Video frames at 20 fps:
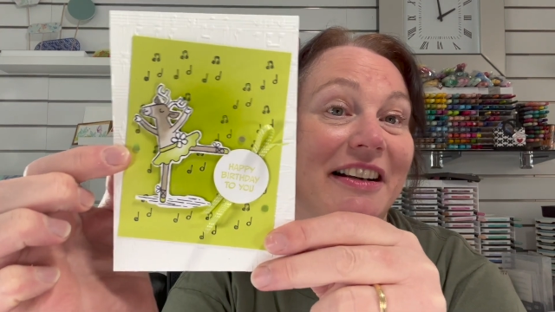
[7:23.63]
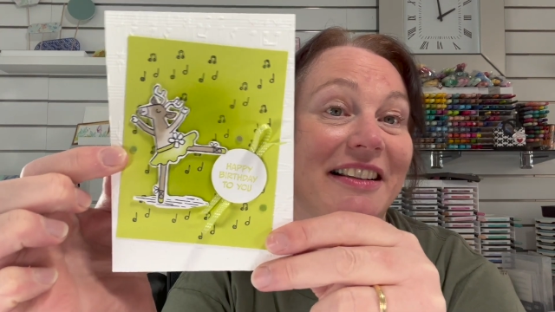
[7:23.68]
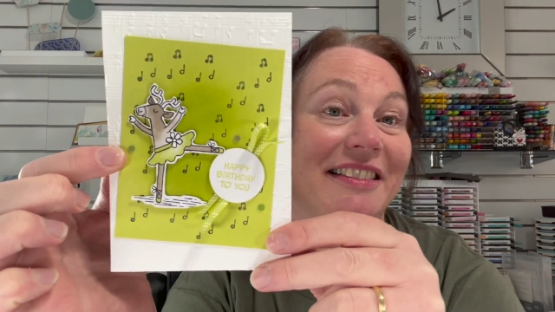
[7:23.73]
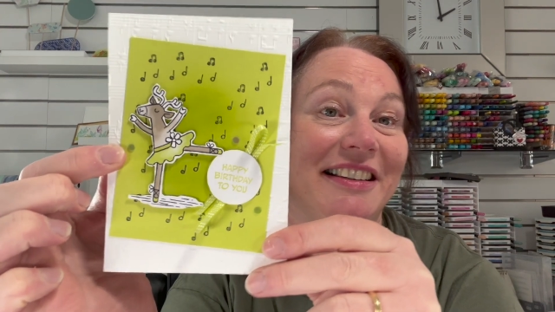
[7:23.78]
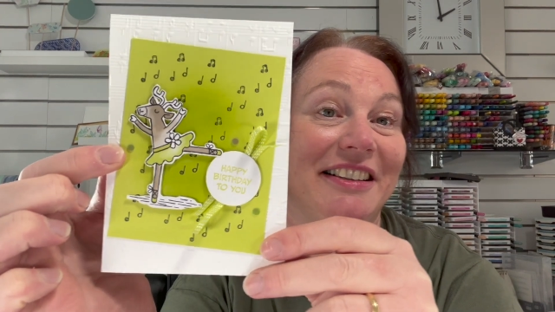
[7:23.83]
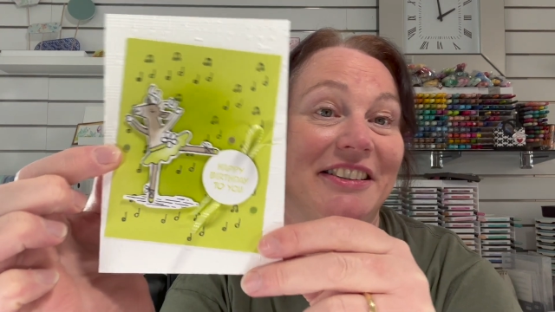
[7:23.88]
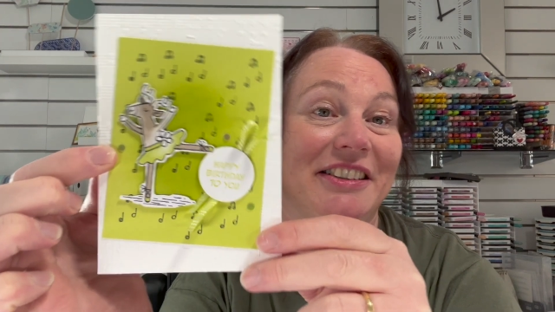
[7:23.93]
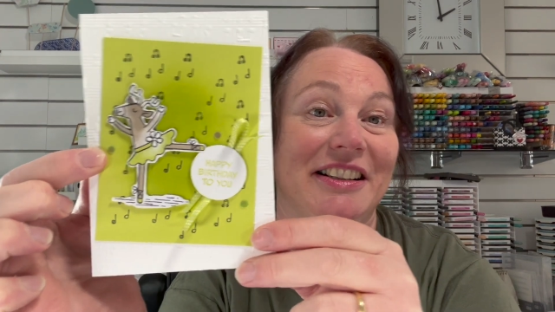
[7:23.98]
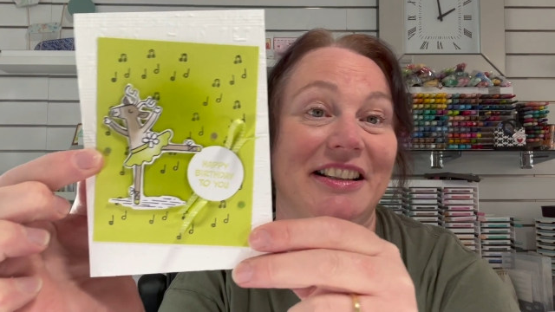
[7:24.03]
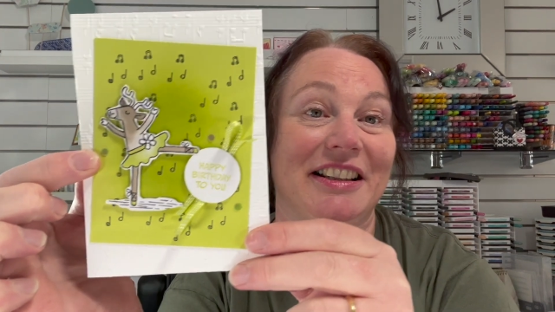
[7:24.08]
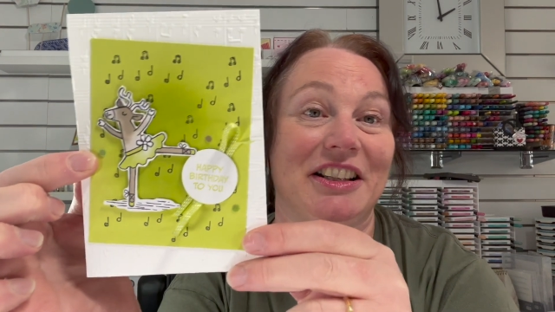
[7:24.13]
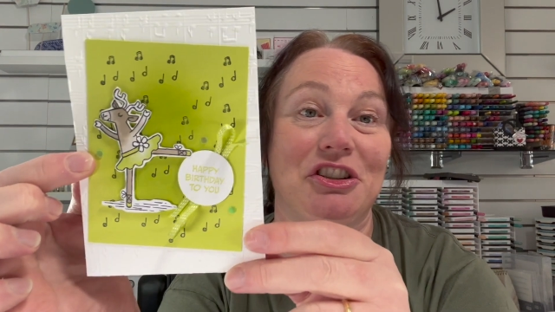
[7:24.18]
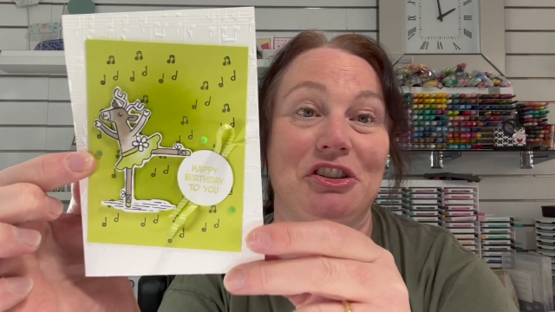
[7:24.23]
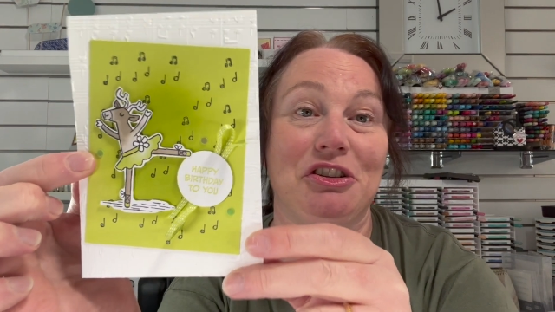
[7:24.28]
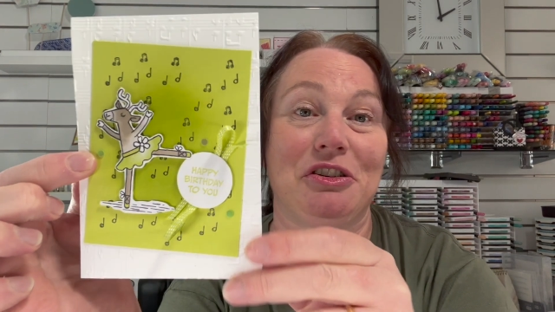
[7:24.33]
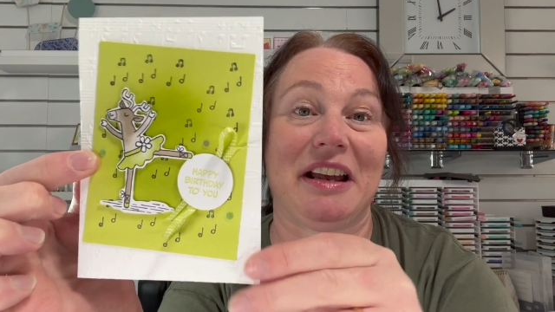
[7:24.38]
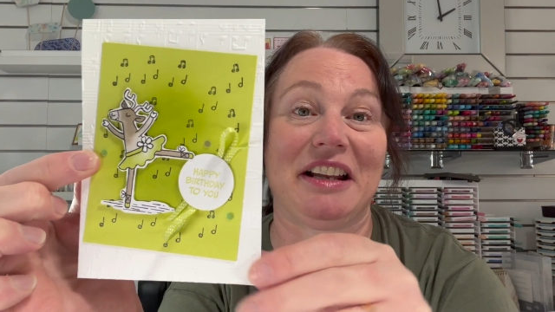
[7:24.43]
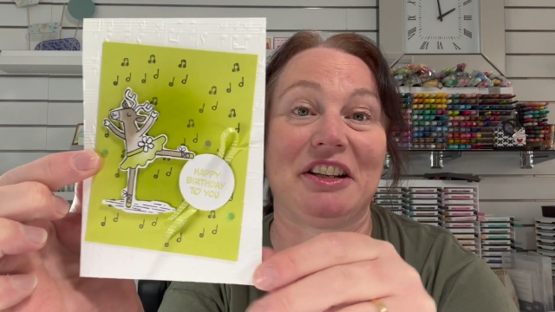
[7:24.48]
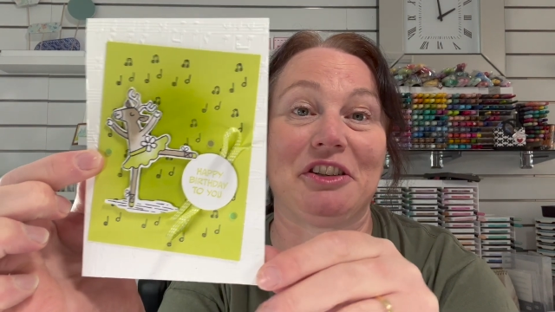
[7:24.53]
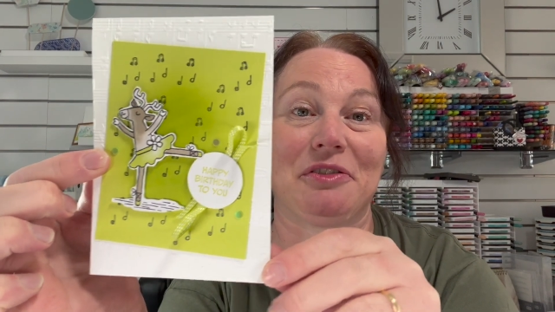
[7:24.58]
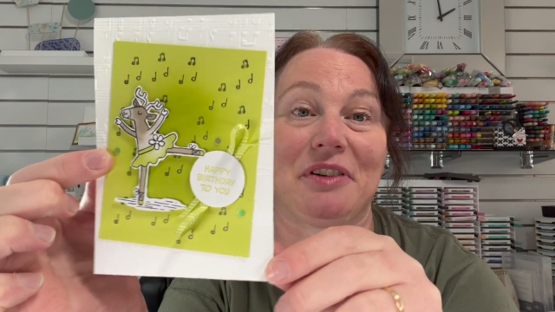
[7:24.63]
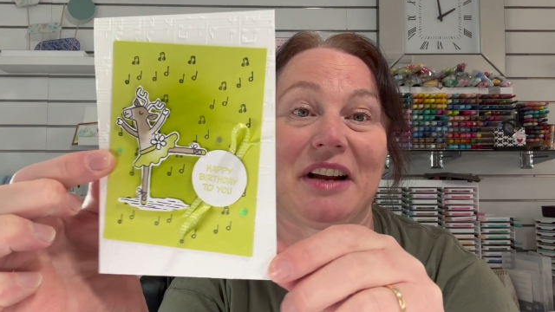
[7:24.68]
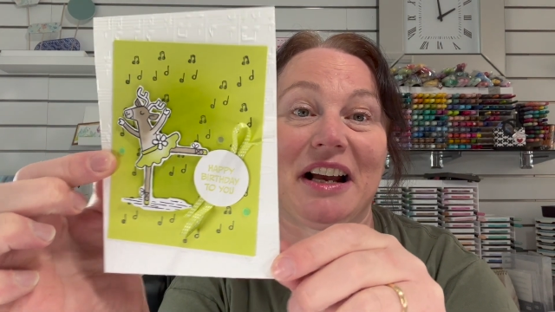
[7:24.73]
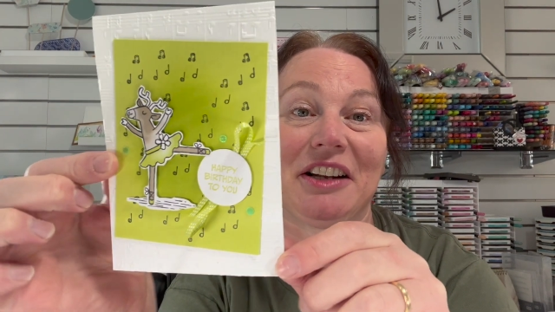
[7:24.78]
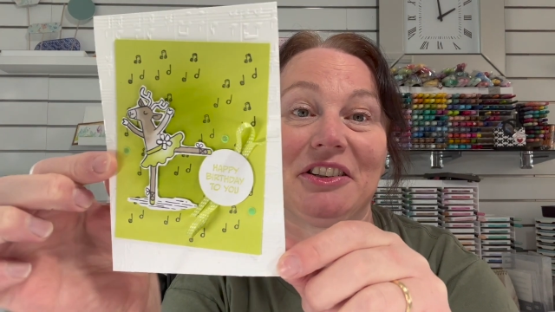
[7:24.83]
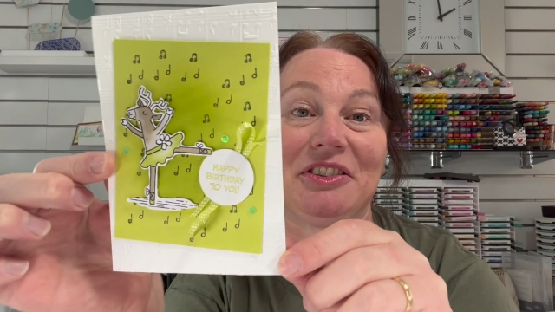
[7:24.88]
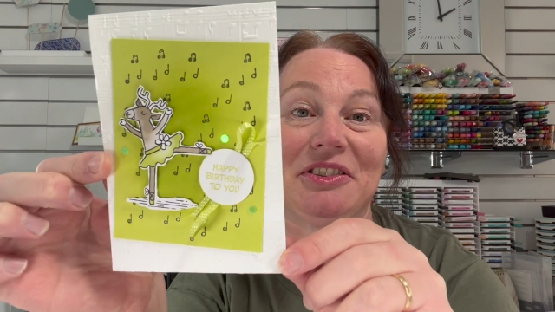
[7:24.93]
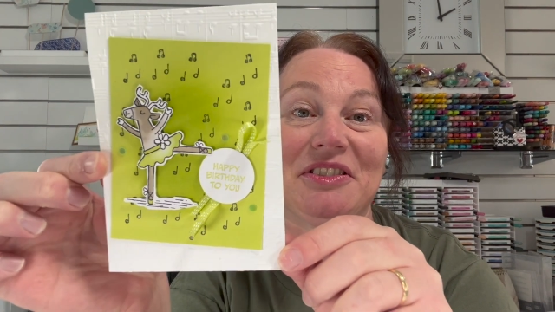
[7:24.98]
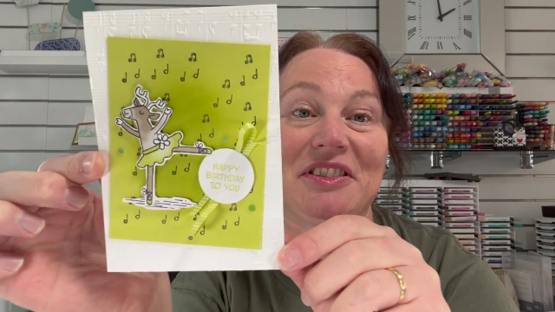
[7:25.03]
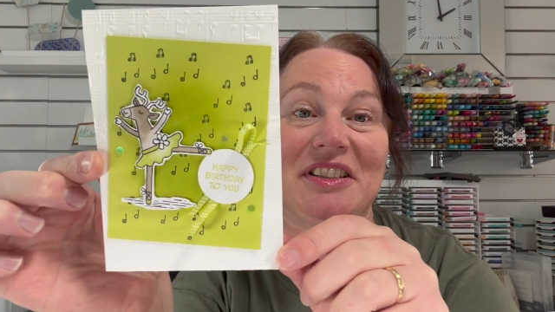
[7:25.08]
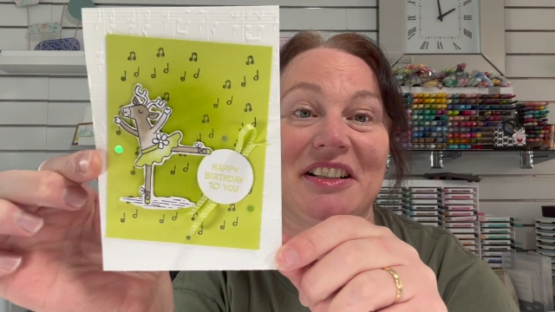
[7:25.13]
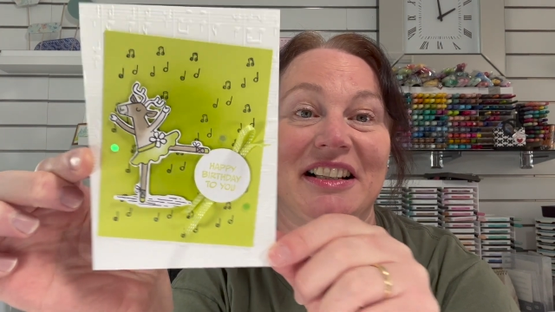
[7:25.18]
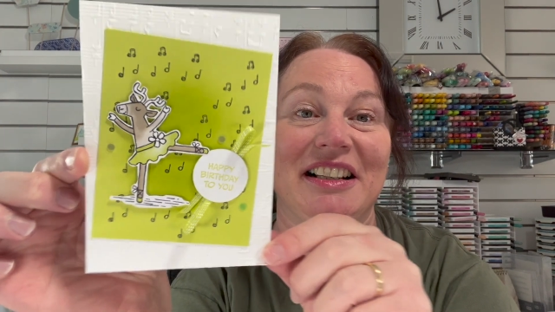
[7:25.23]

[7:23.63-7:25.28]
They're in the new annual catalog.